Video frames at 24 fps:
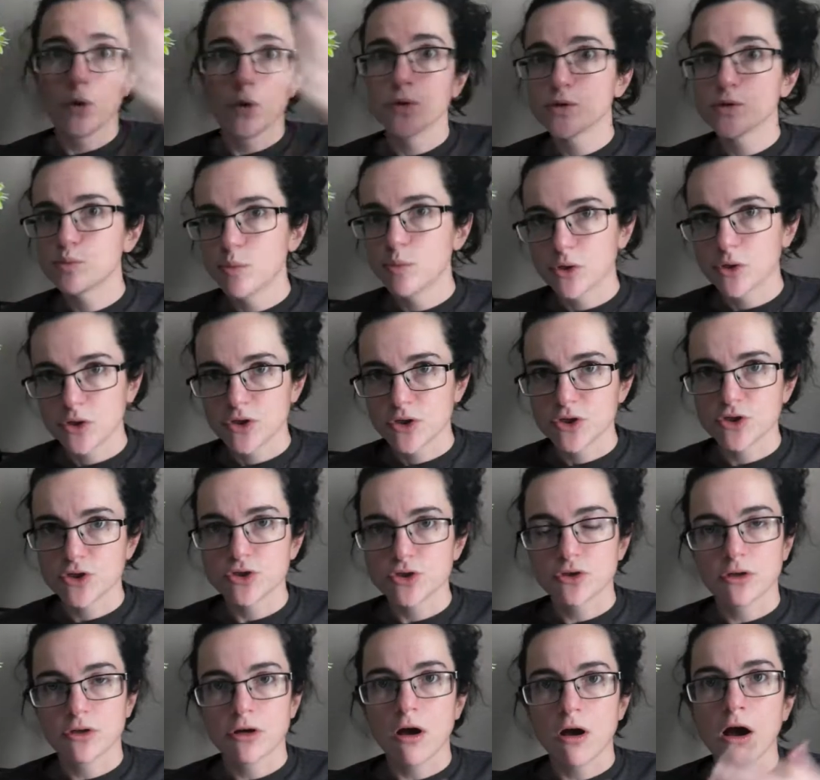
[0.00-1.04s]
bush
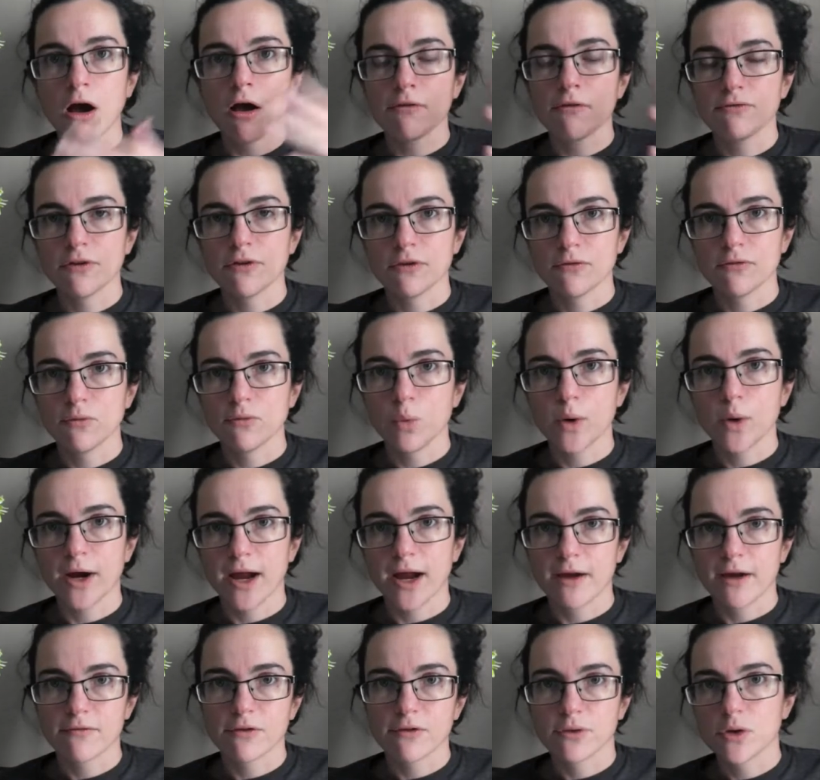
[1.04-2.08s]
or off of
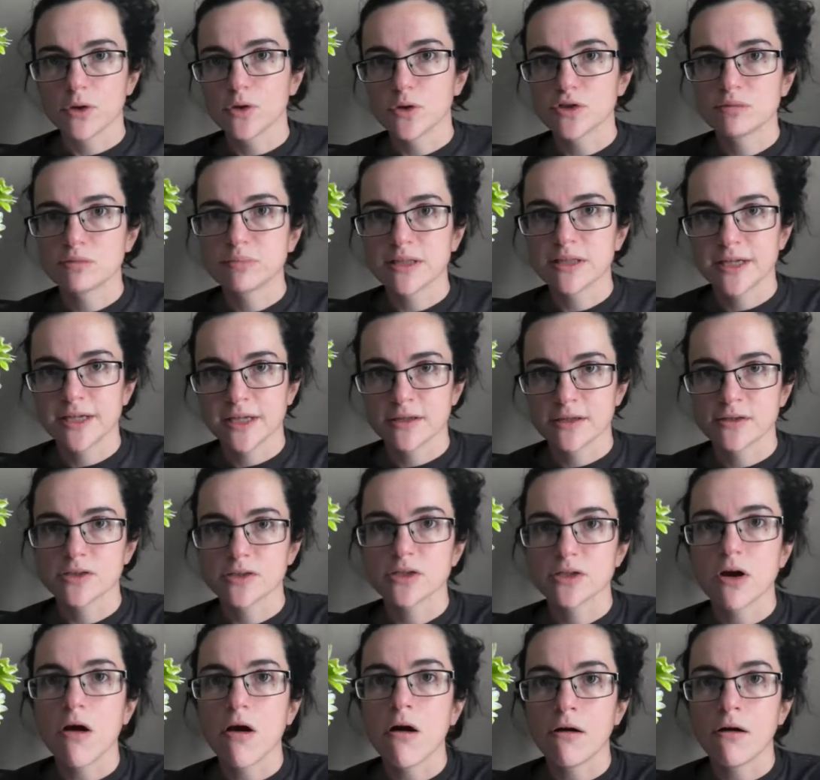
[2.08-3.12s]
wherever those plants
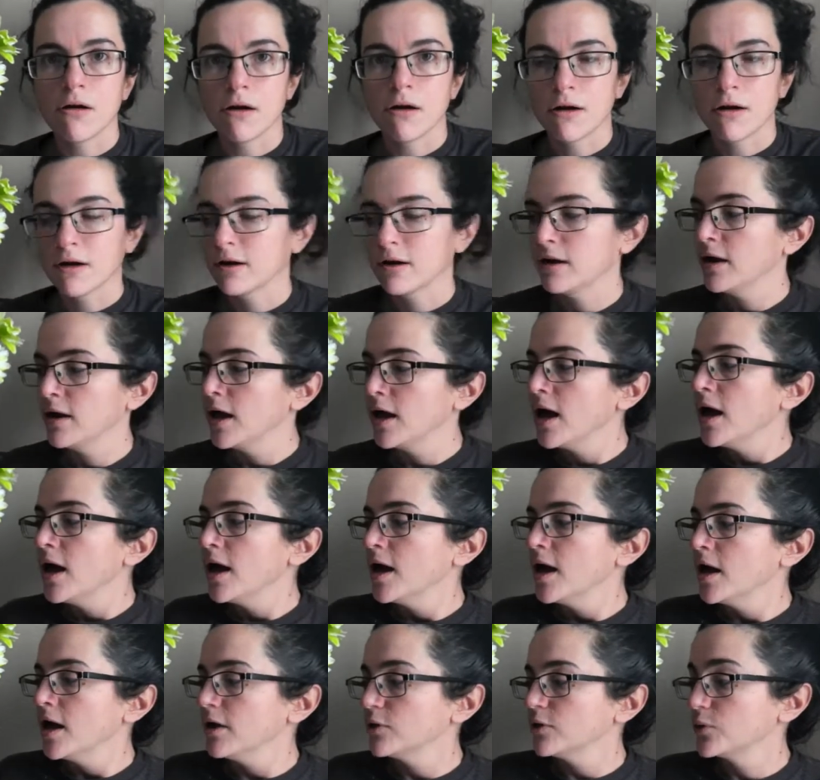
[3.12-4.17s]
are
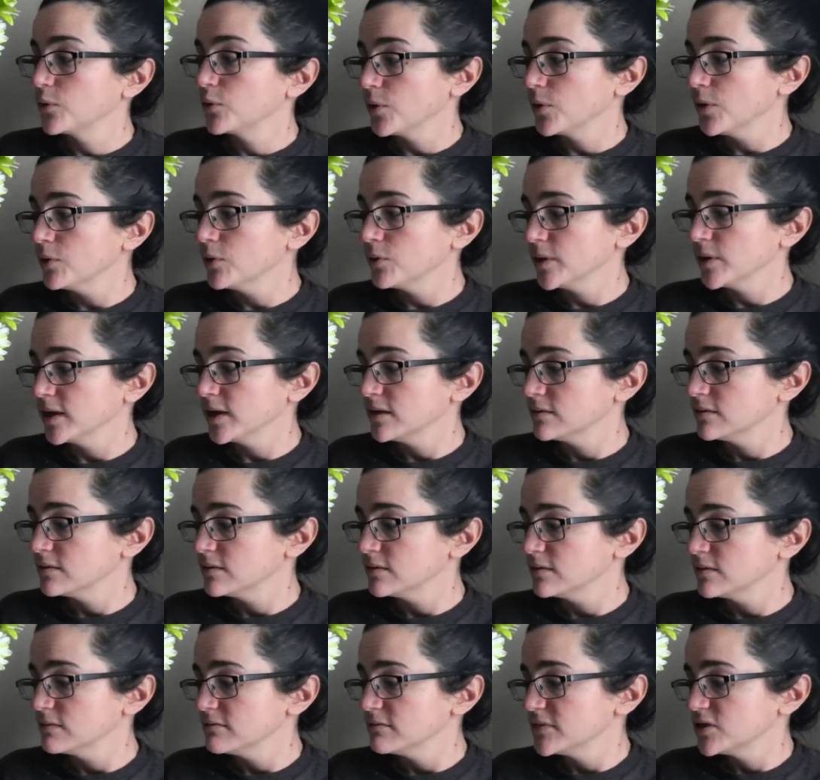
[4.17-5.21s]
growing.
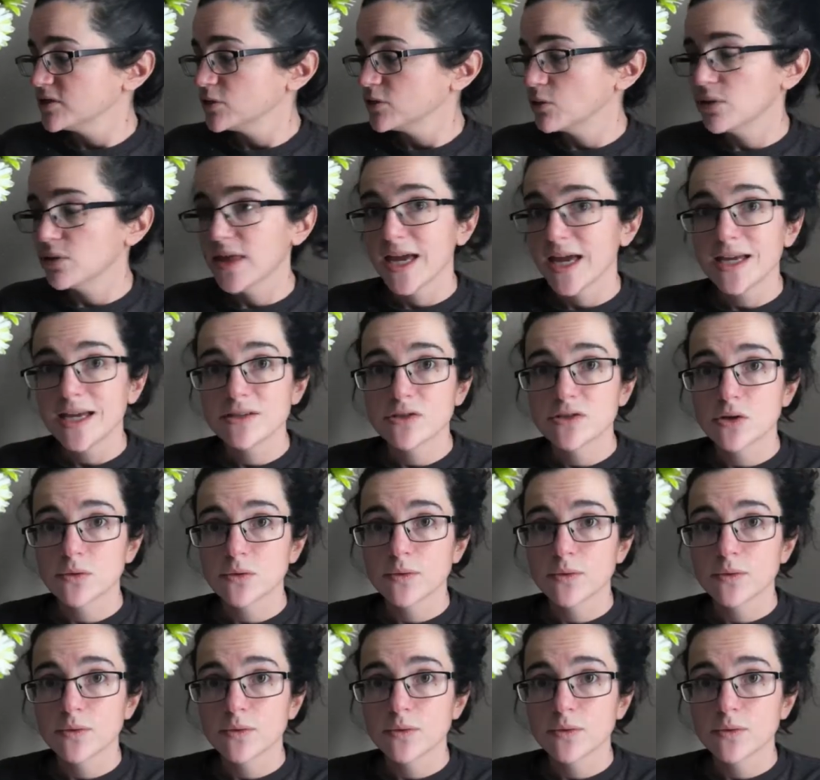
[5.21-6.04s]
So they don't